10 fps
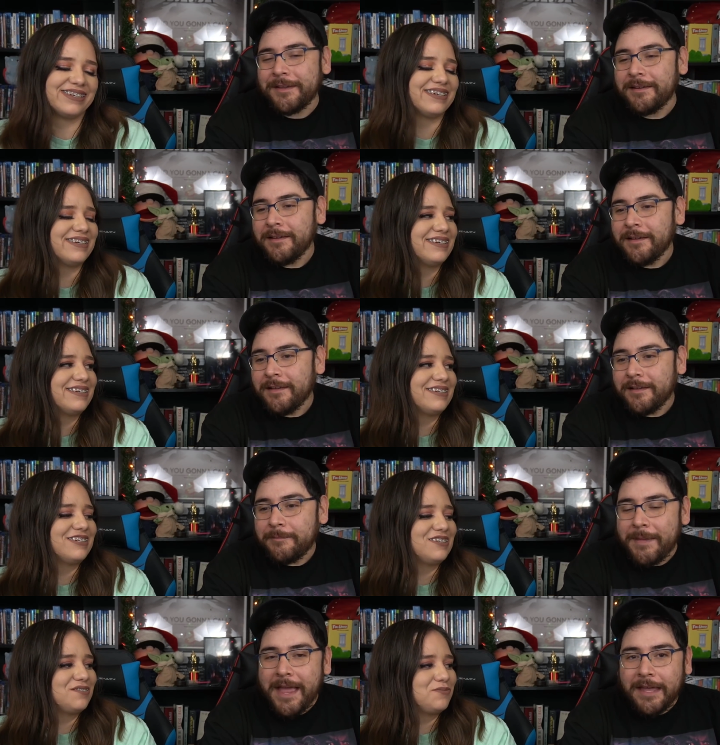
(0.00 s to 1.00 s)
Speaker 1: but
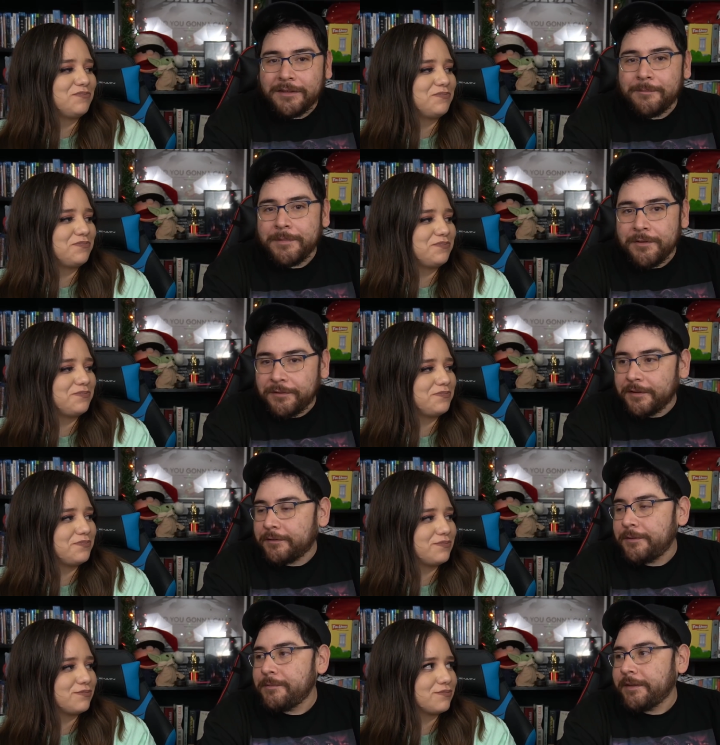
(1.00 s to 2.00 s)
man, the music
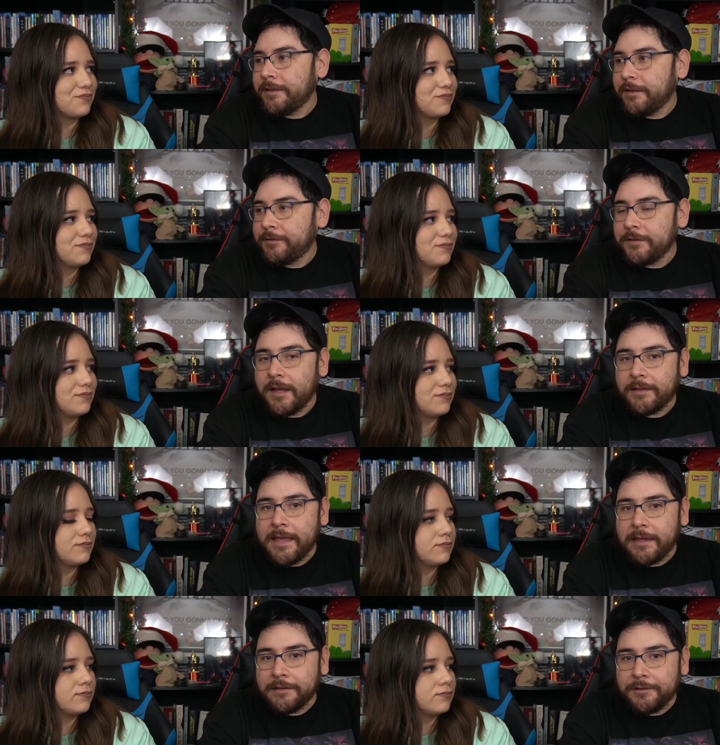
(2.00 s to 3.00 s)
too in this. You got
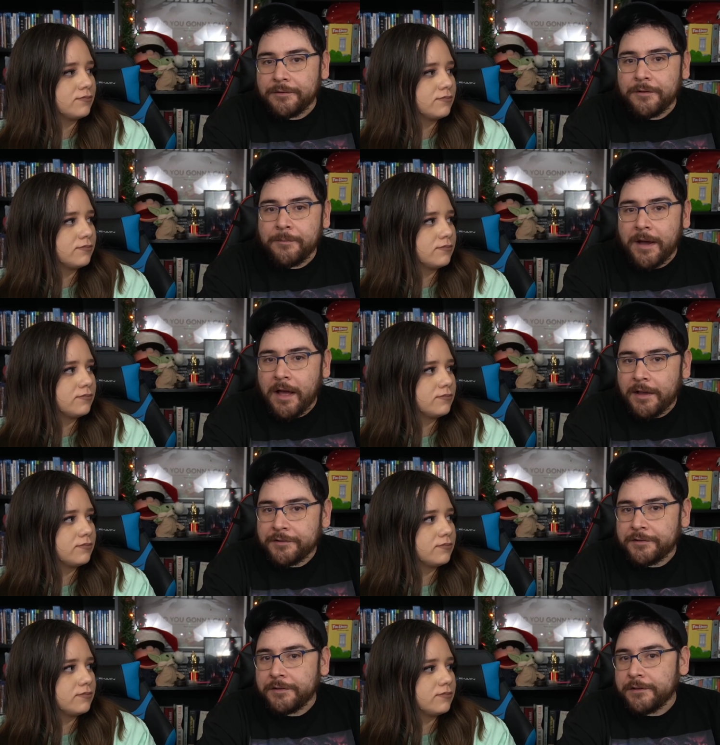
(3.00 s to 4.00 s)
that little
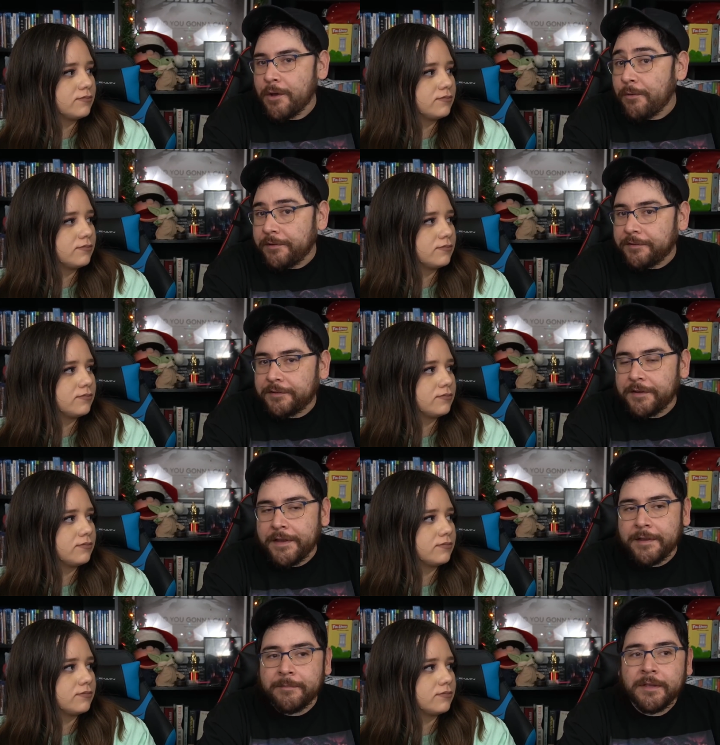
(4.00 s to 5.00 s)
homage to Yoda's
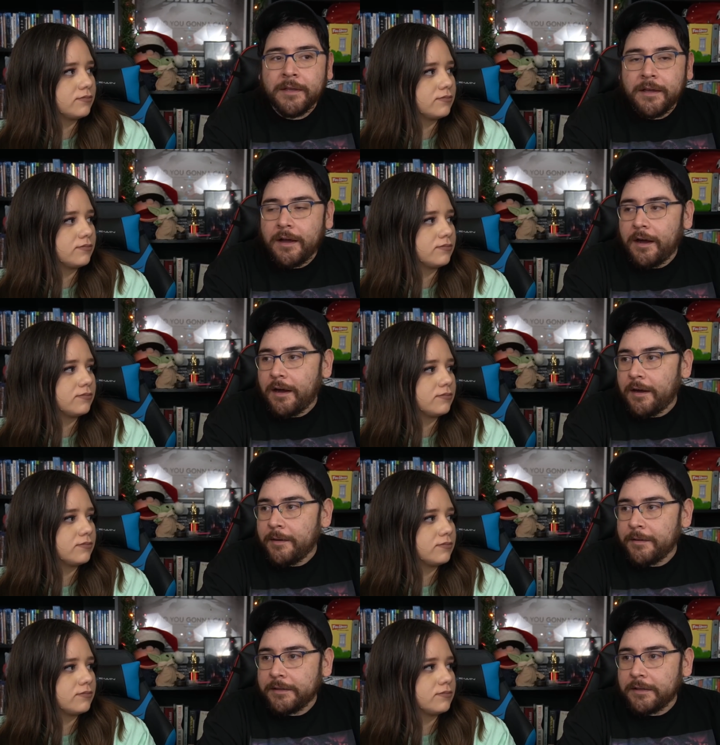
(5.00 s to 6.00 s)
theme,
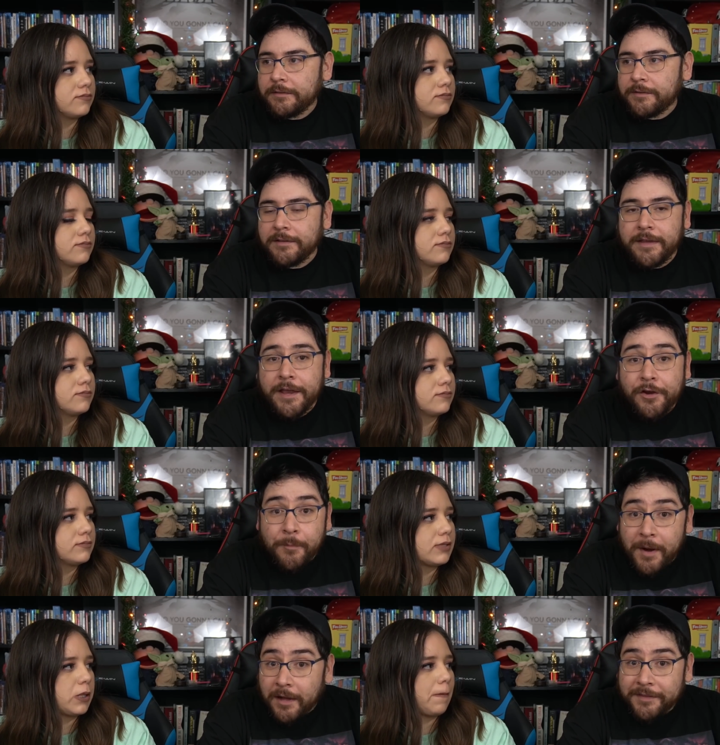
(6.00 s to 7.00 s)
uh, the
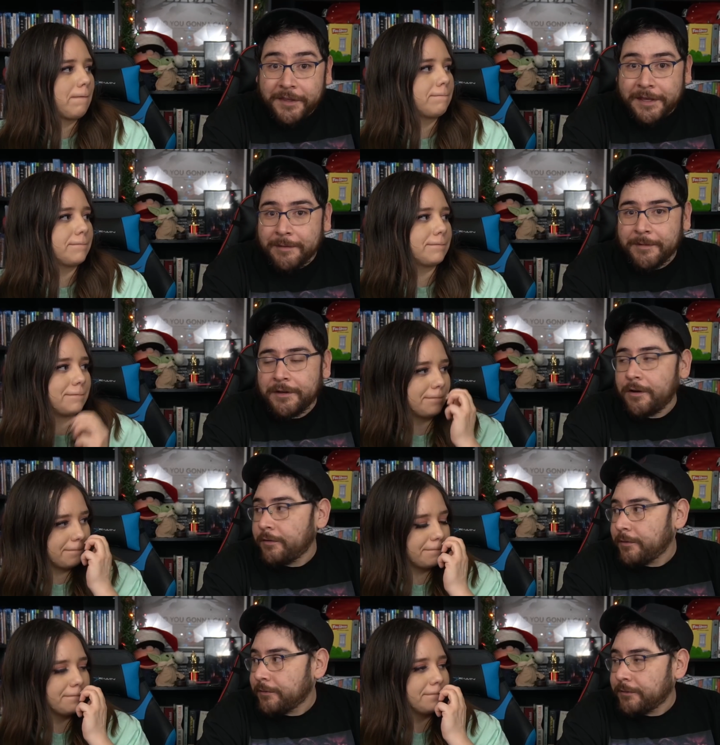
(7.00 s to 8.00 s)
Dagobah theme. You know
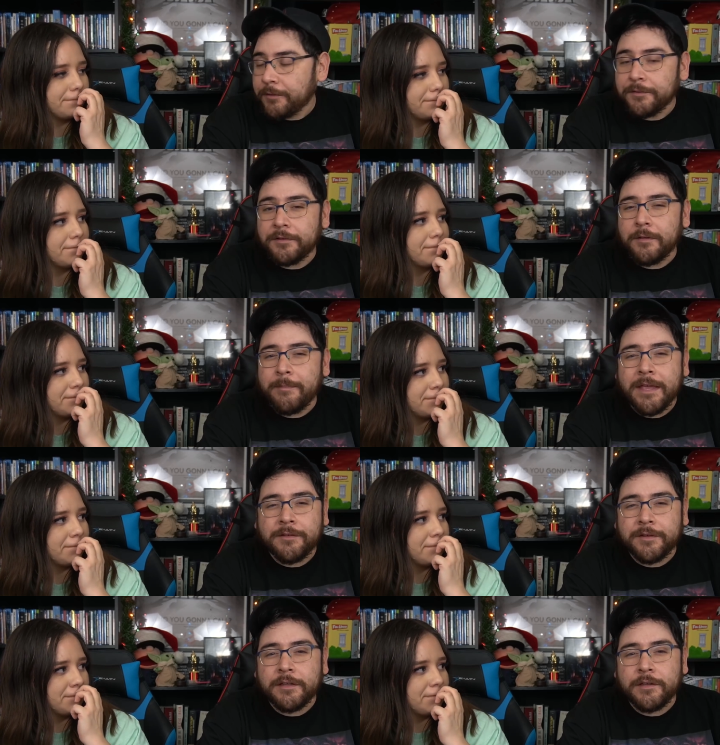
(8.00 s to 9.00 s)
those those
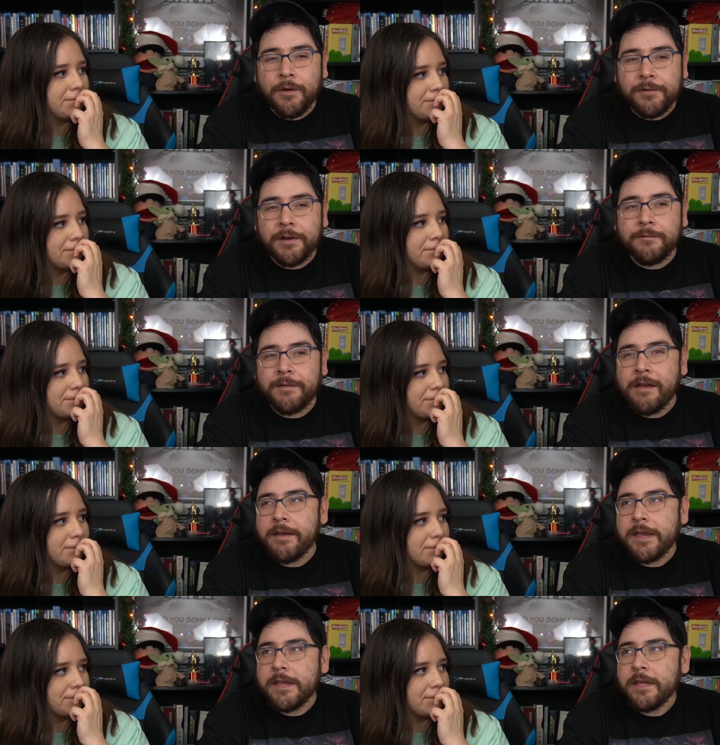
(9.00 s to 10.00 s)
amazing Yoda,
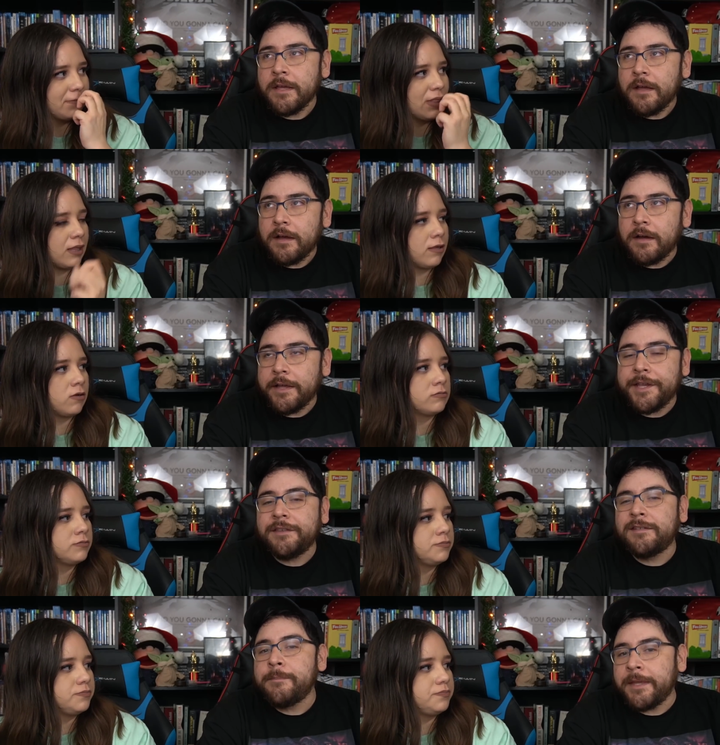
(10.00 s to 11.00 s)
very uh,
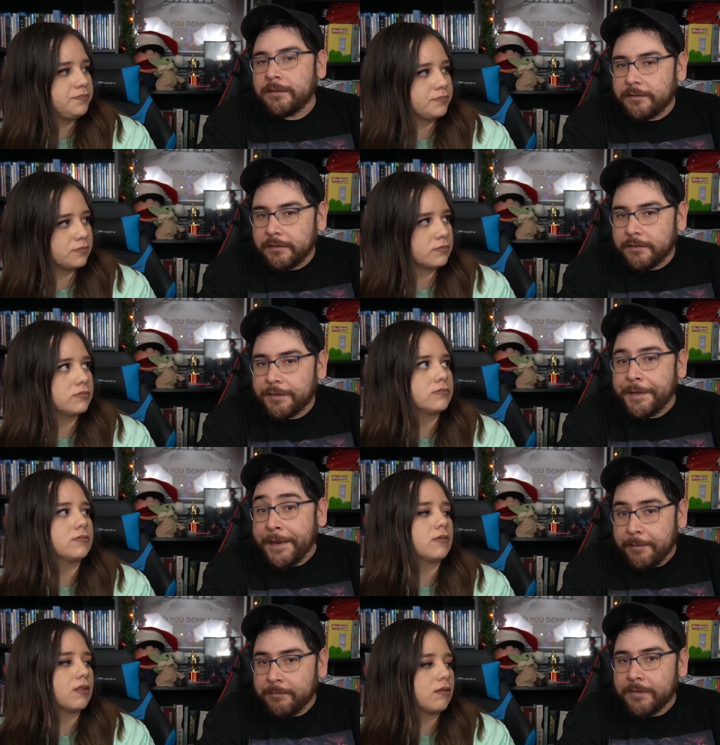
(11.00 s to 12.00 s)
intimate
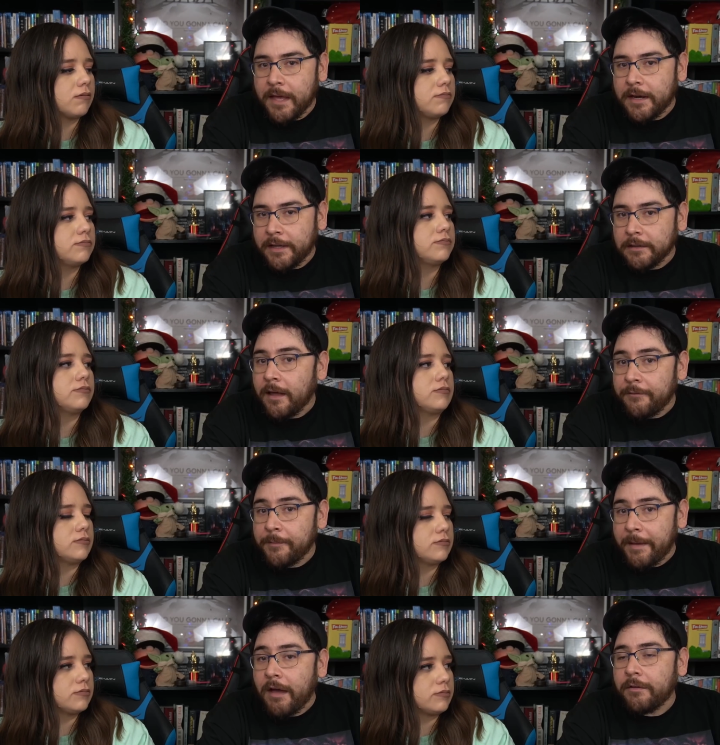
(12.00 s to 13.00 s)
theme that I love
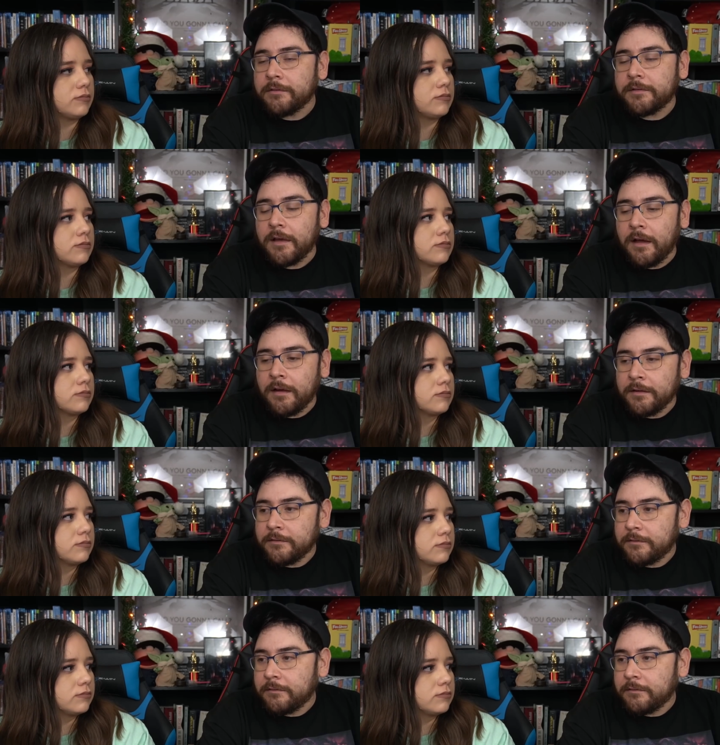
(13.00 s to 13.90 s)
about uh,